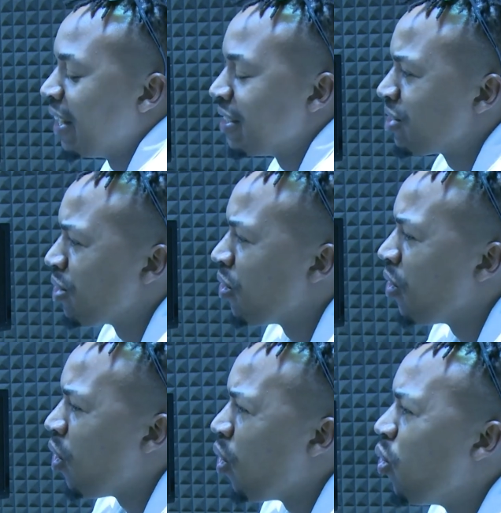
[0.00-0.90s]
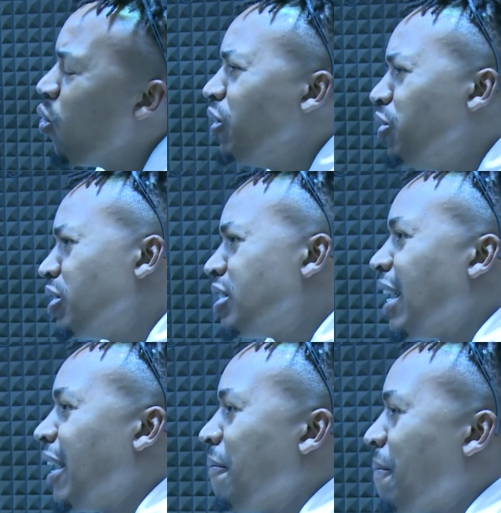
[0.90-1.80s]
Right. So who would you
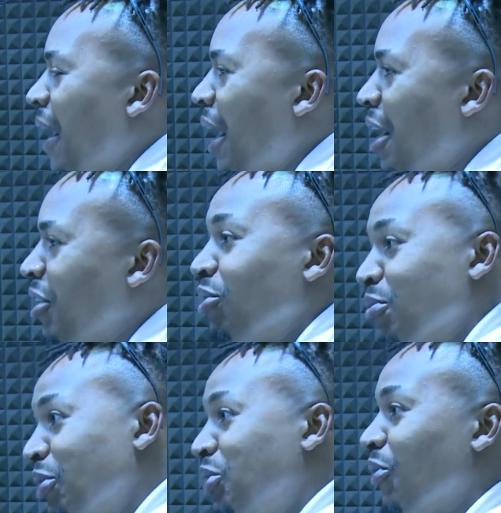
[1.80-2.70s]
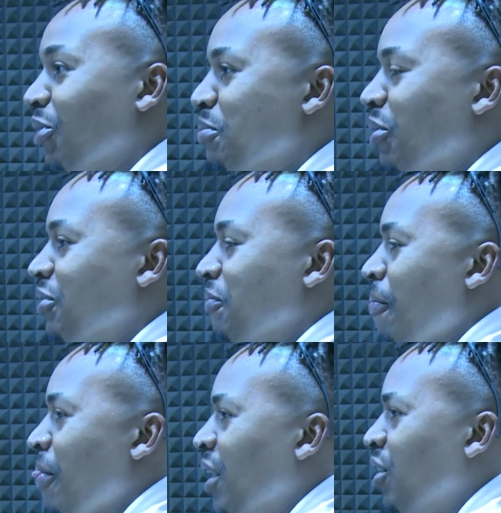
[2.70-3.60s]
say, not to put you on the spot,
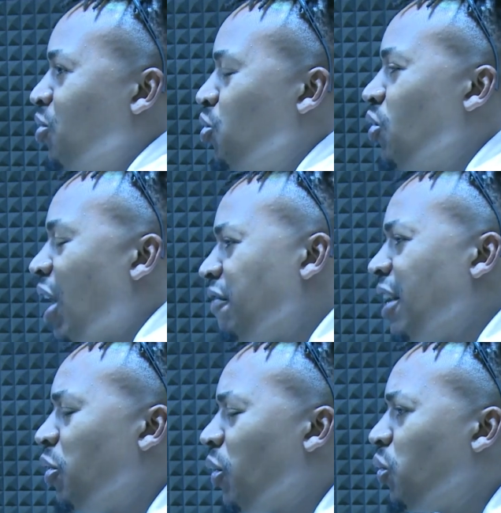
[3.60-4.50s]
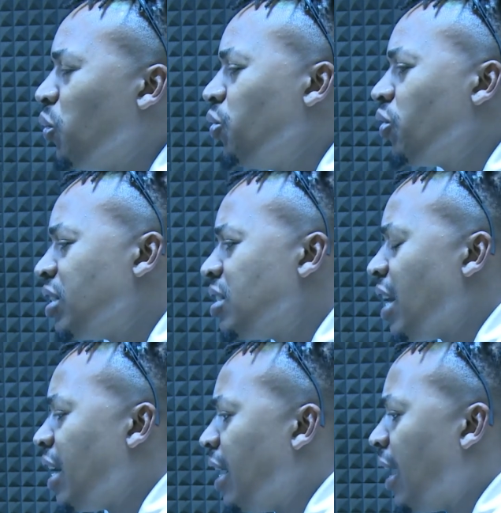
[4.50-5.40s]
do you have anyone who you could
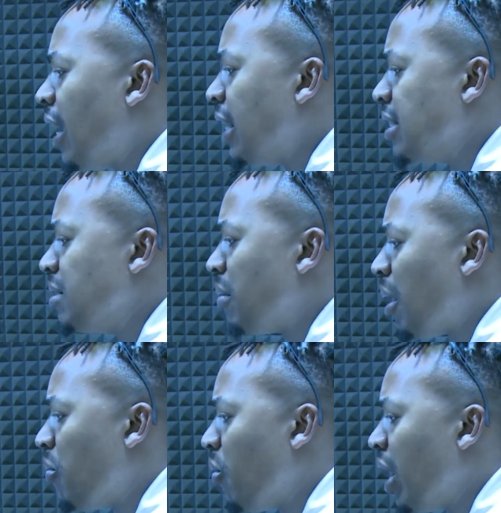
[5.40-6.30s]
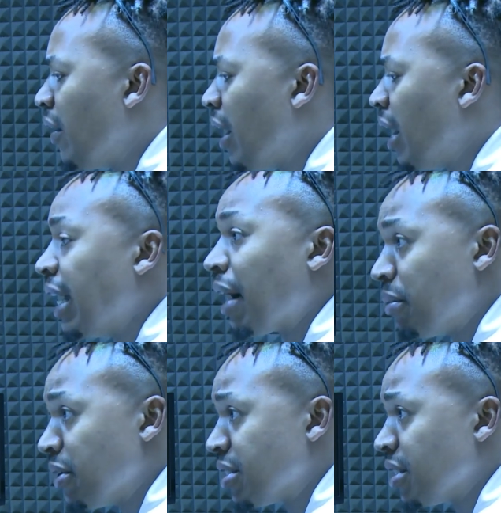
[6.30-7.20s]
say in Zimbabwe, a young
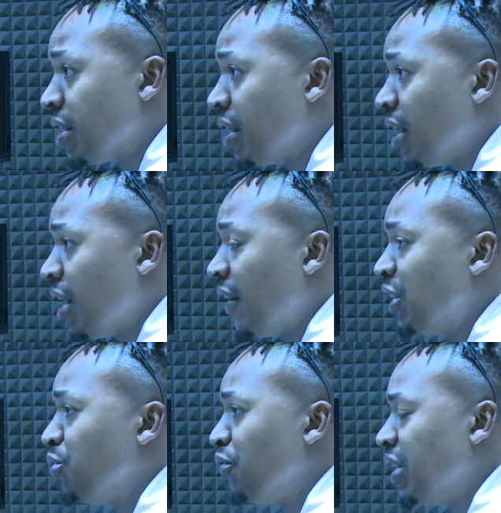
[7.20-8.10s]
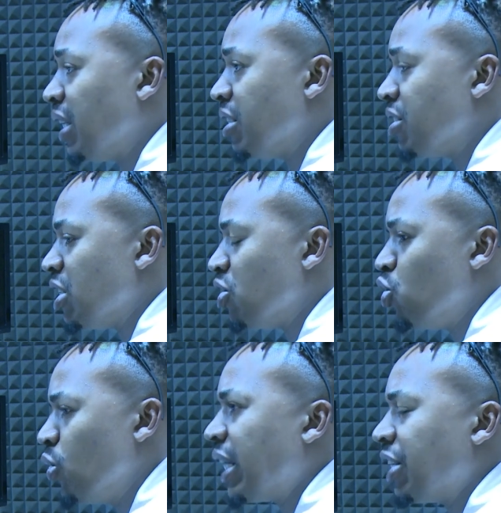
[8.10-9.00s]
person, that you feel is
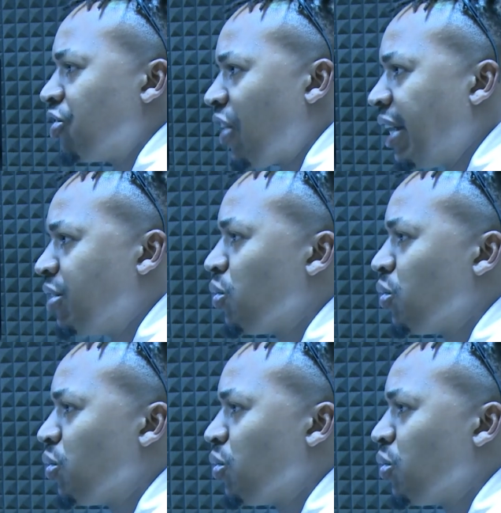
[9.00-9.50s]
doing it right,